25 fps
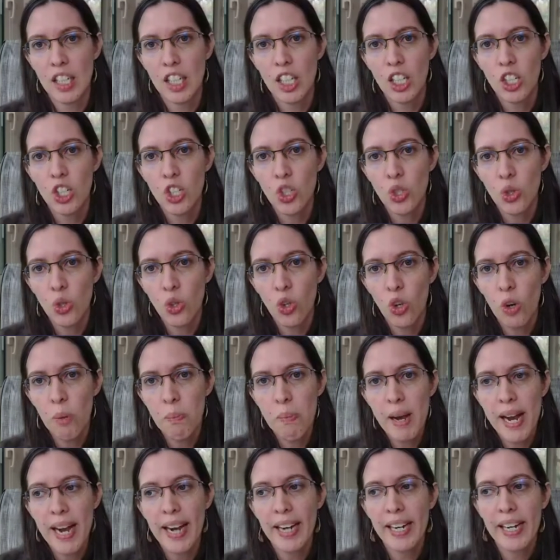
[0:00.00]
to go
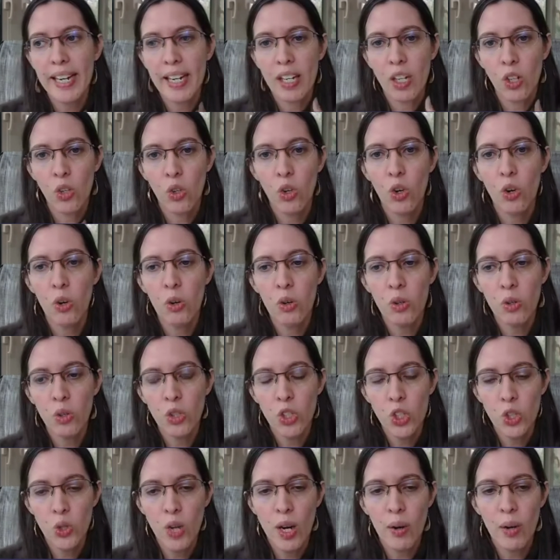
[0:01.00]
back and go
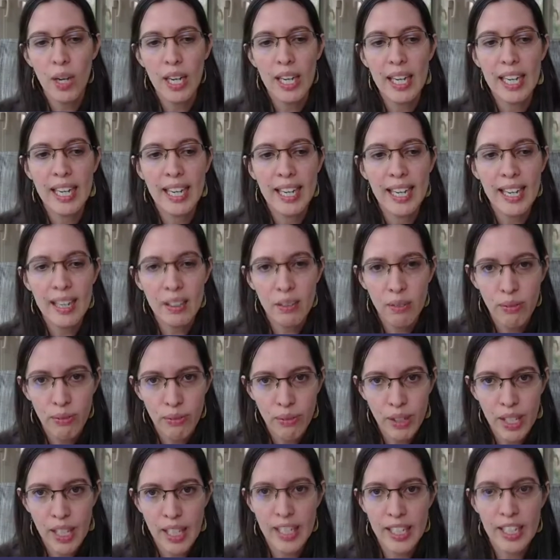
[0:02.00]
to our gut
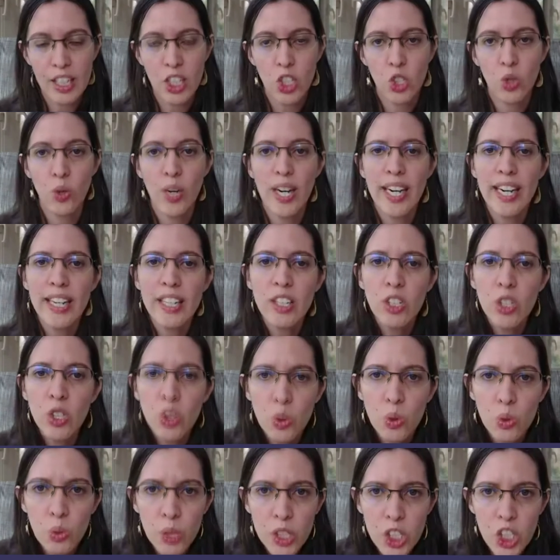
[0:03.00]
feeling, to our
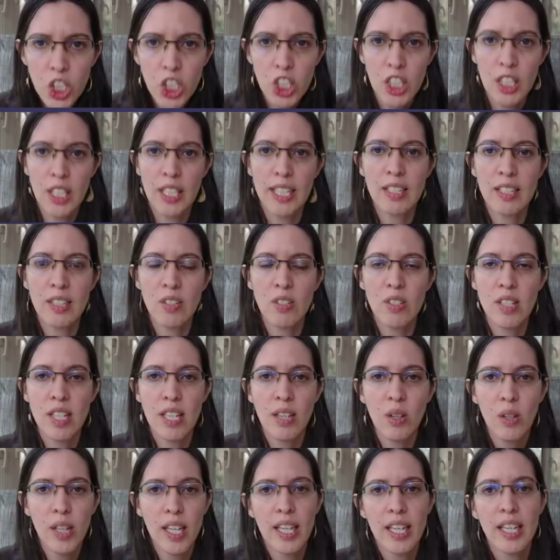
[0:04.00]
intuition, and say,
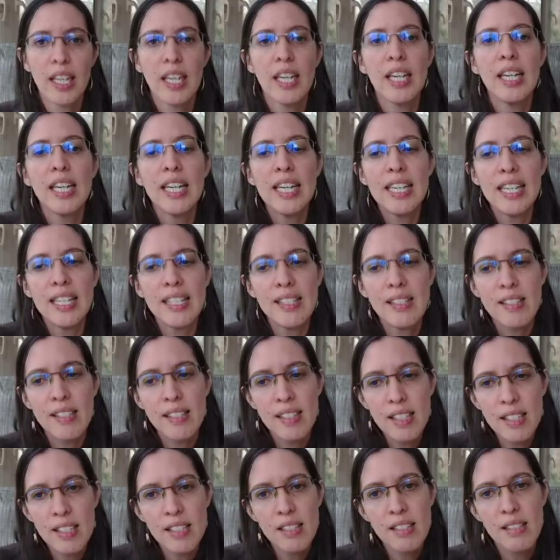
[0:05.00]
okay, is
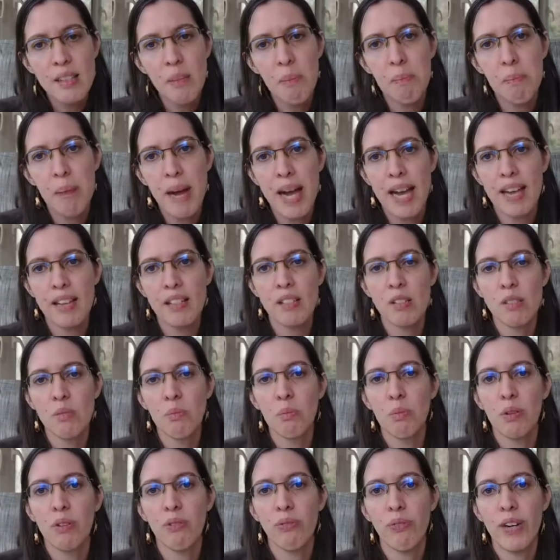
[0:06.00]
this the best
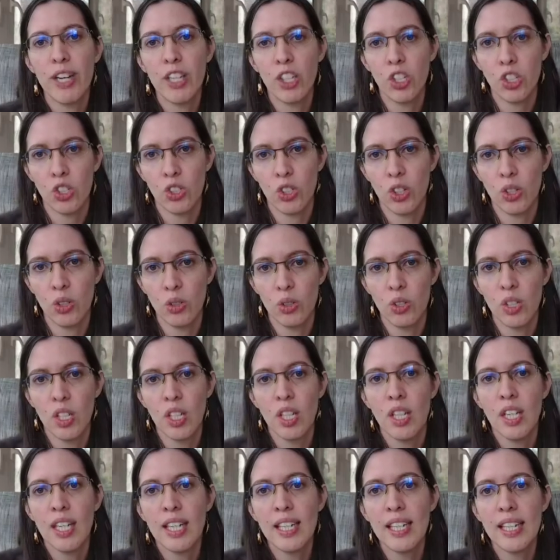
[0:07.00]
professional
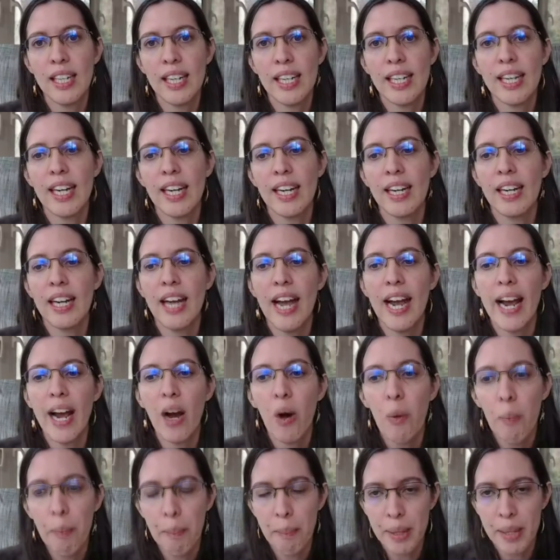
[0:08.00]
that can
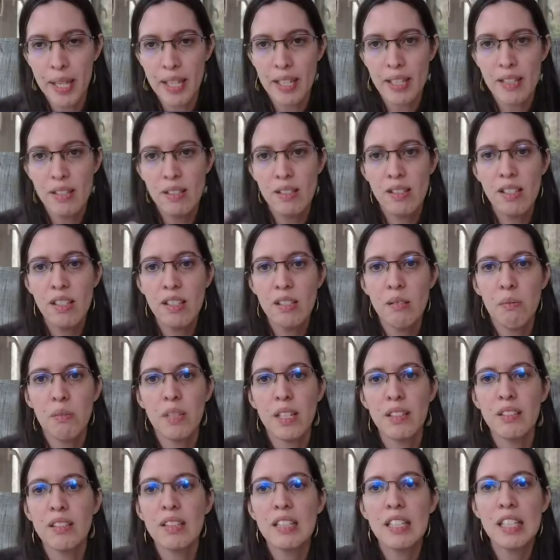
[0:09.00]
help me? Is this the
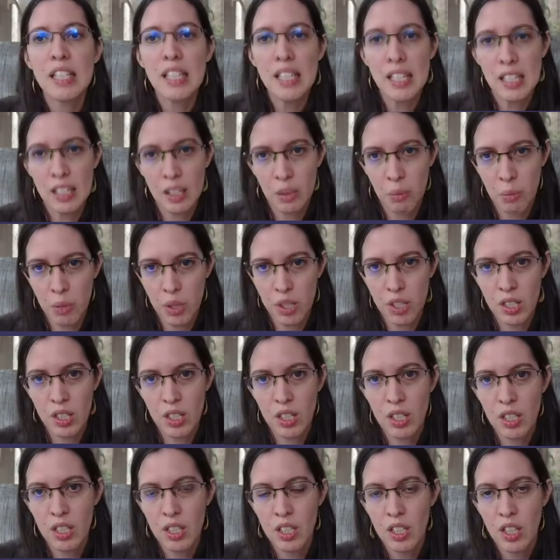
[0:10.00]
team
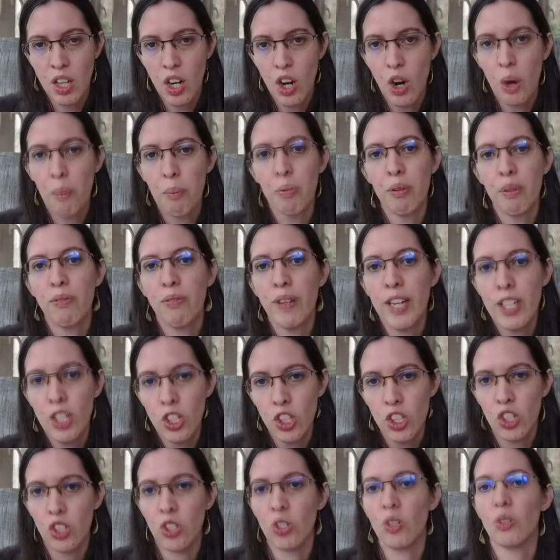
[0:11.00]
of
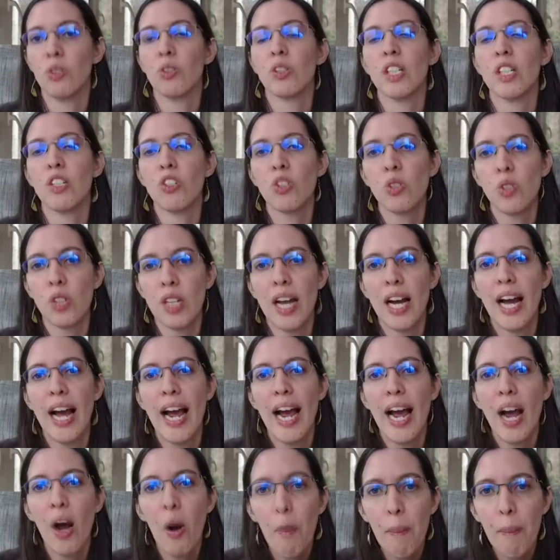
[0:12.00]
professional that's going to
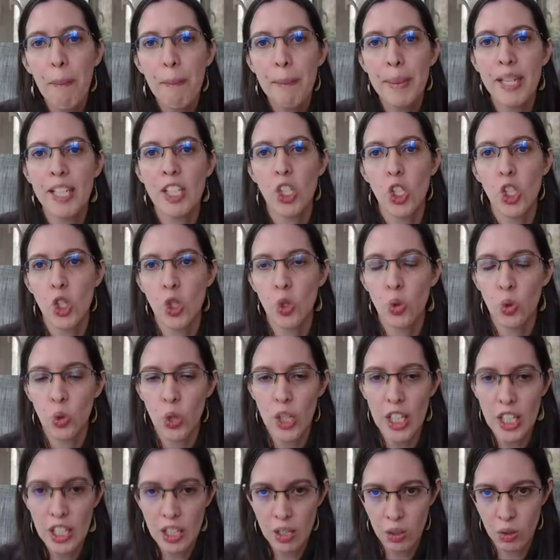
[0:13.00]
help me to
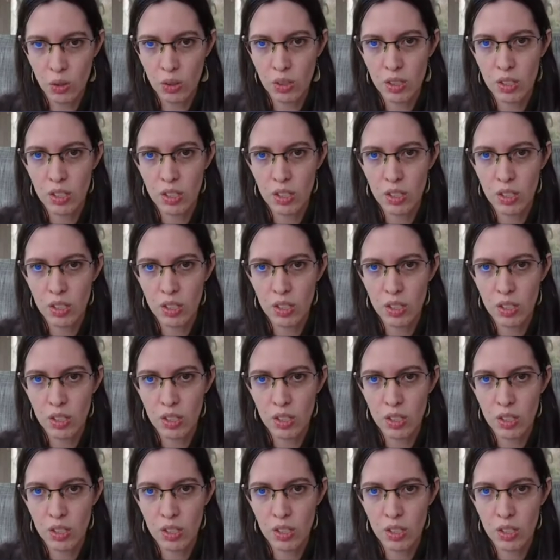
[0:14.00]
heal?